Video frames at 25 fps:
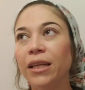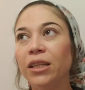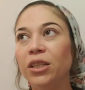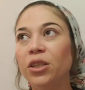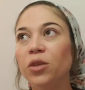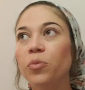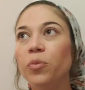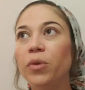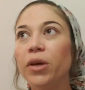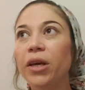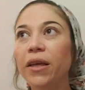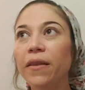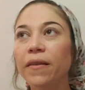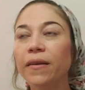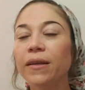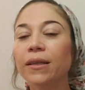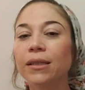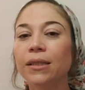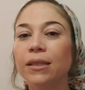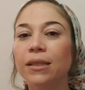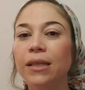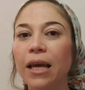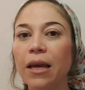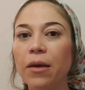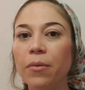And to me,
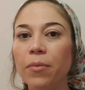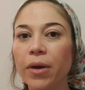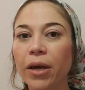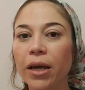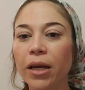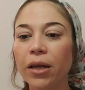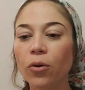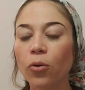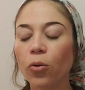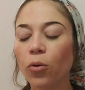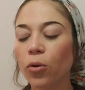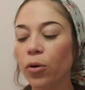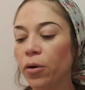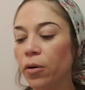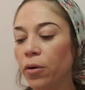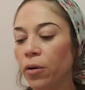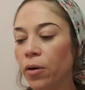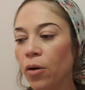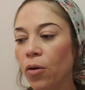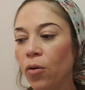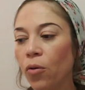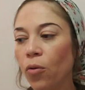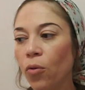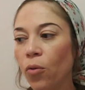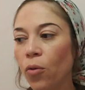this statement
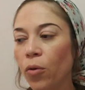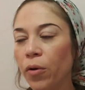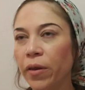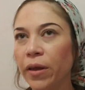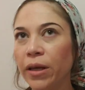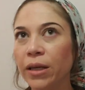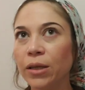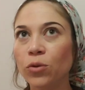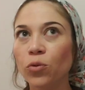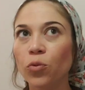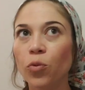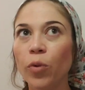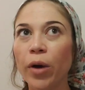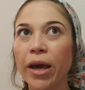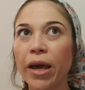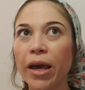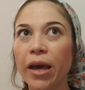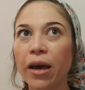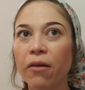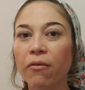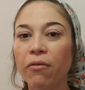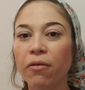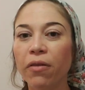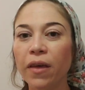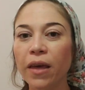or this
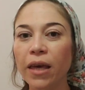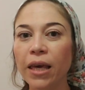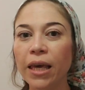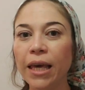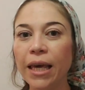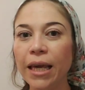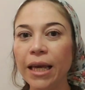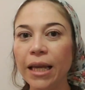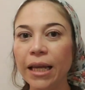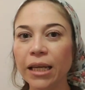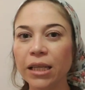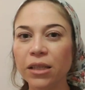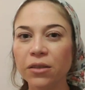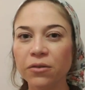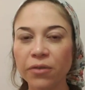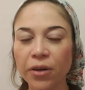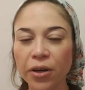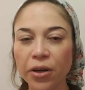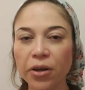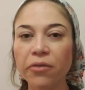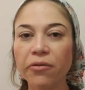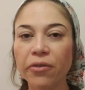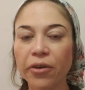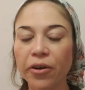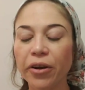way of thinking is
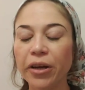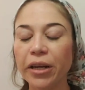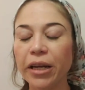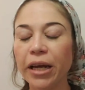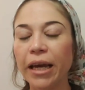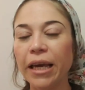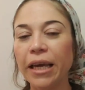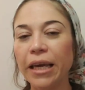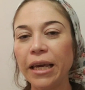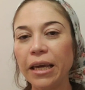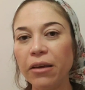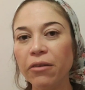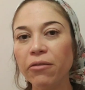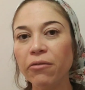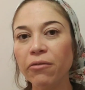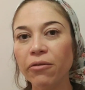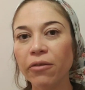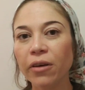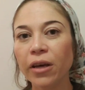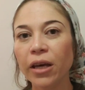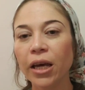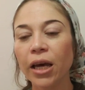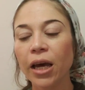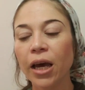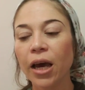very, very
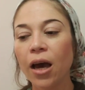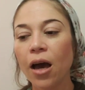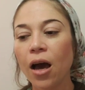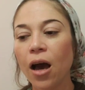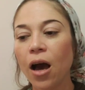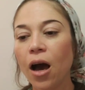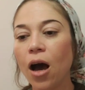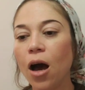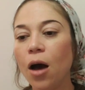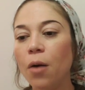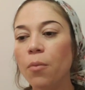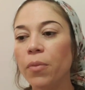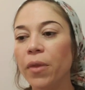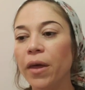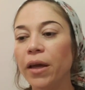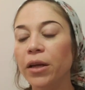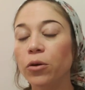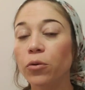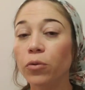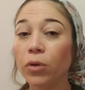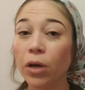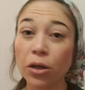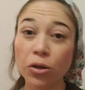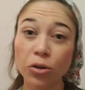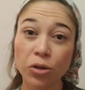naive.
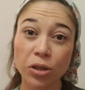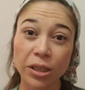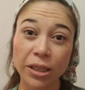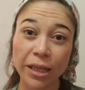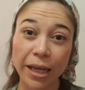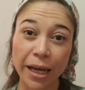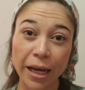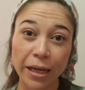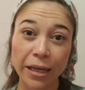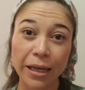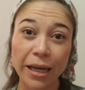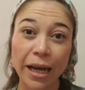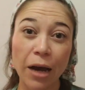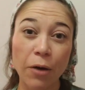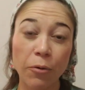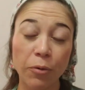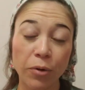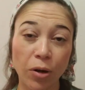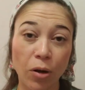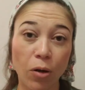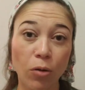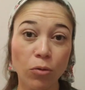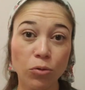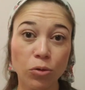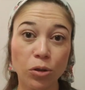They don't understand
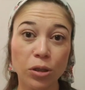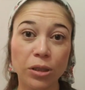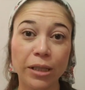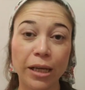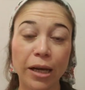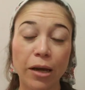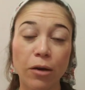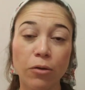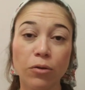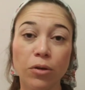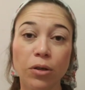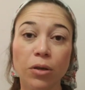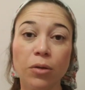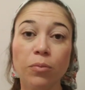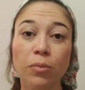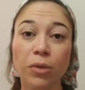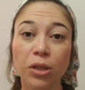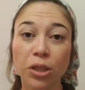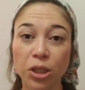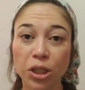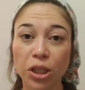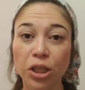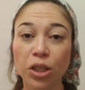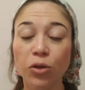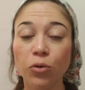how an ultrasound
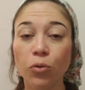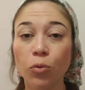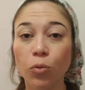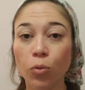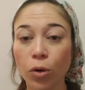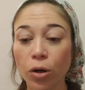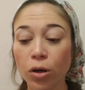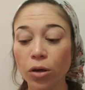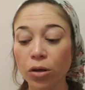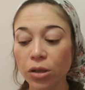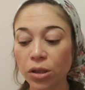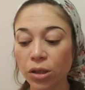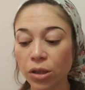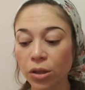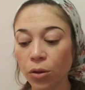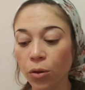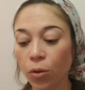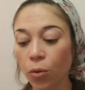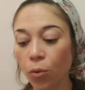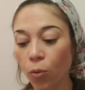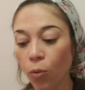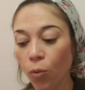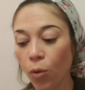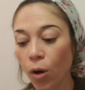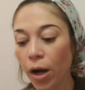machine works,
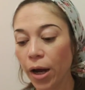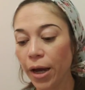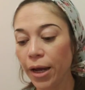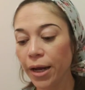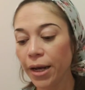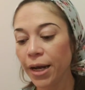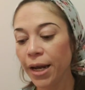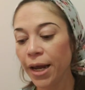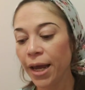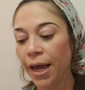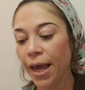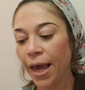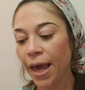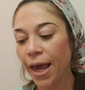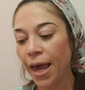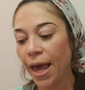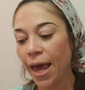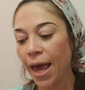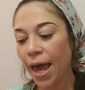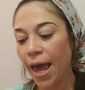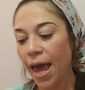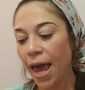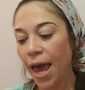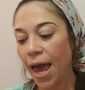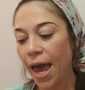one,
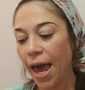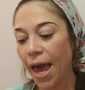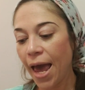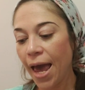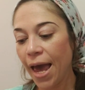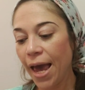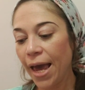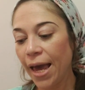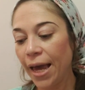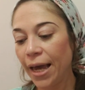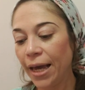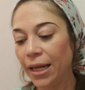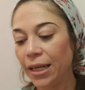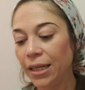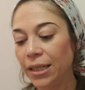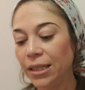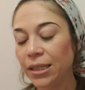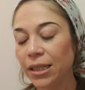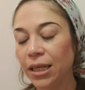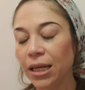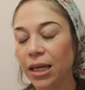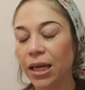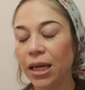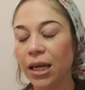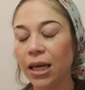
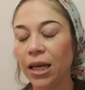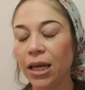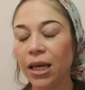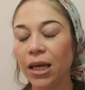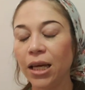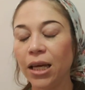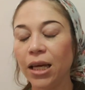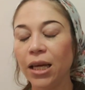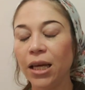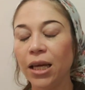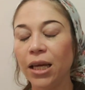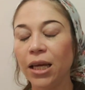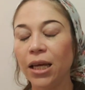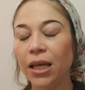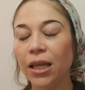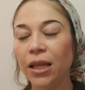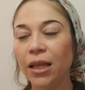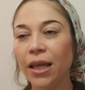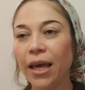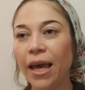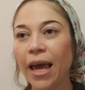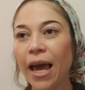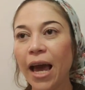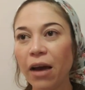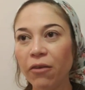and
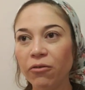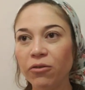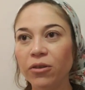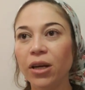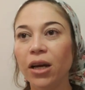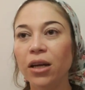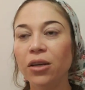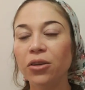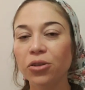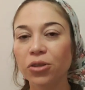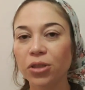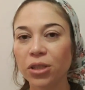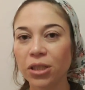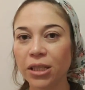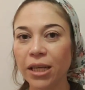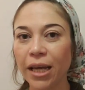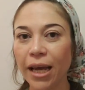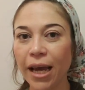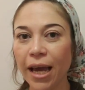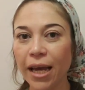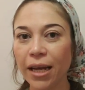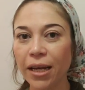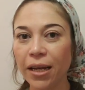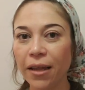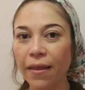they have to
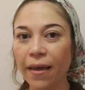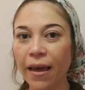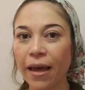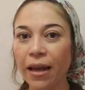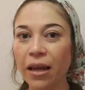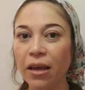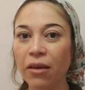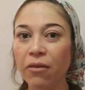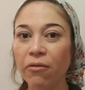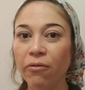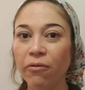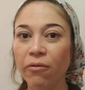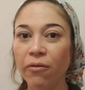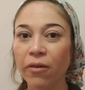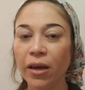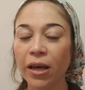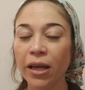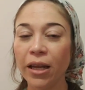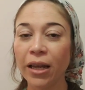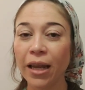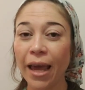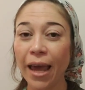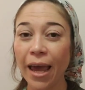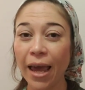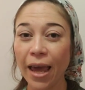understand that if
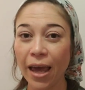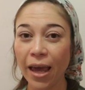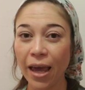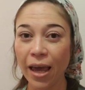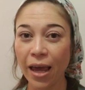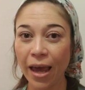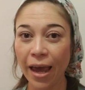an